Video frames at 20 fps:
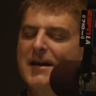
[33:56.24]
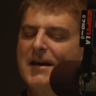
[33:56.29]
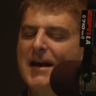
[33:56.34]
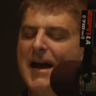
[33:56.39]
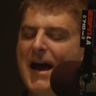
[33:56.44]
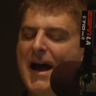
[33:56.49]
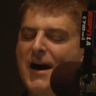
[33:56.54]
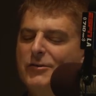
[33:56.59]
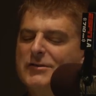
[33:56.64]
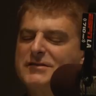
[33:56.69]

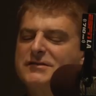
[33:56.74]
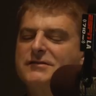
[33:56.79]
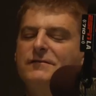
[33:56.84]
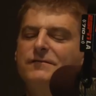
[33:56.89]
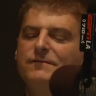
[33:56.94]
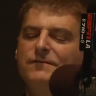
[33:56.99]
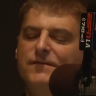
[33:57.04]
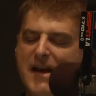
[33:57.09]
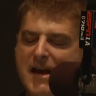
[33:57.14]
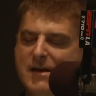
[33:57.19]
has the
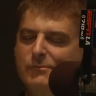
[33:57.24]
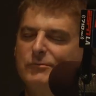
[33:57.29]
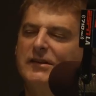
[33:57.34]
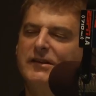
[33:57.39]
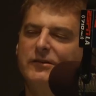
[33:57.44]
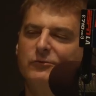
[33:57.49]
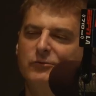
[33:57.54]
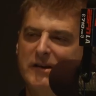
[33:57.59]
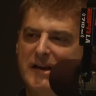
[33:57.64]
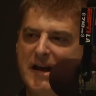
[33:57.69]

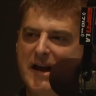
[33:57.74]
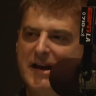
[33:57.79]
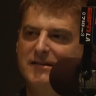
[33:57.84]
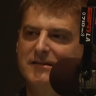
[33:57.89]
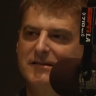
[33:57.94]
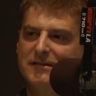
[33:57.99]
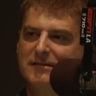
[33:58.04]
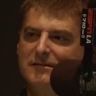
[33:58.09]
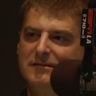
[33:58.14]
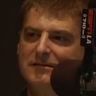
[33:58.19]
family
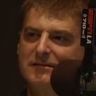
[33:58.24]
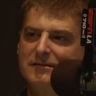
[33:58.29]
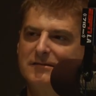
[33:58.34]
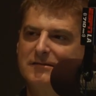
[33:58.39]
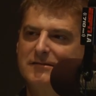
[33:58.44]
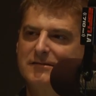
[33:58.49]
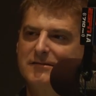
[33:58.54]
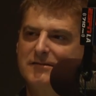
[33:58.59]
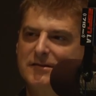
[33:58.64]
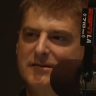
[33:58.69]
reacted
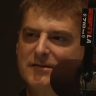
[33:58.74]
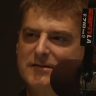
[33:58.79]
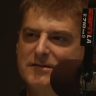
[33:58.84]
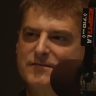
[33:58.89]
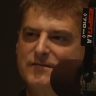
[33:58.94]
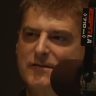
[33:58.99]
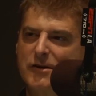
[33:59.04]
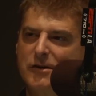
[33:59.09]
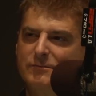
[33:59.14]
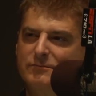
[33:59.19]
to this
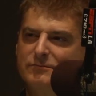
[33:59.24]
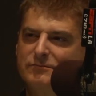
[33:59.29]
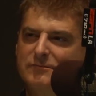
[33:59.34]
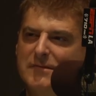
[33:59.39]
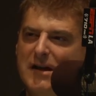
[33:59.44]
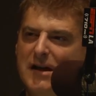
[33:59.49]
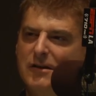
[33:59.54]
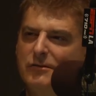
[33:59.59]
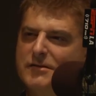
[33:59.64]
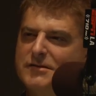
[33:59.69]
film?
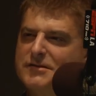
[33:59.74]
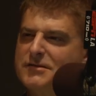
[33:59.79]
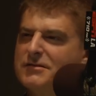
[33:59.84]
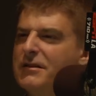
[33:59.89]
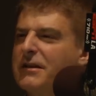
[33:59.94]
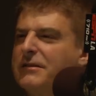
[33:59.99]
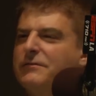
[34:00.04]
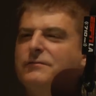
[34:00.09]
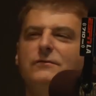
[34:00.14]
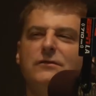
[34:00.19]
How is,
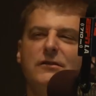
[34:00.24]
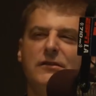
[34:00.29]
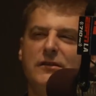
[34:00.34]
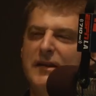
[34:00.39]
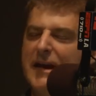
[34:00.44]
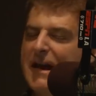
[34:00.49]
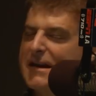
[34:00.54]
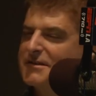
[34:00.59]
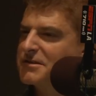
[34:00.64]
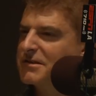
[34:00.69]
like,
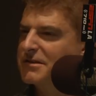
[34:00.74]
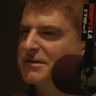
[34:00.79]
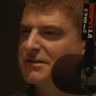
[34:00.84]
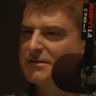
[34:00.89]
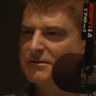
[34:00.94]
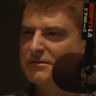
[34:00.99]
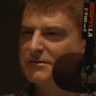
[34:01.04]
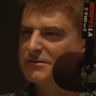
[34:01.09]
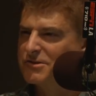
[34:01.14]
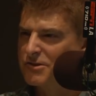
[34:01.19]

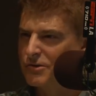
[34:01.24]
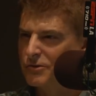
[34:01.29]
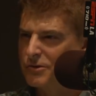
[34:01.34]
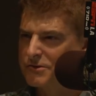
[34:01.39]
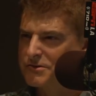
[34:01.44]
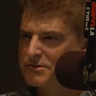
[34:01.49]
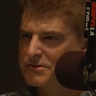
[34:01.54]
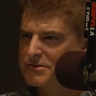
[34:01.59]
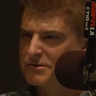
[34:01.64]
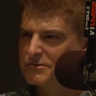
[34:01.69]
Nancy
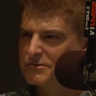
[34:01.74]
Schultz,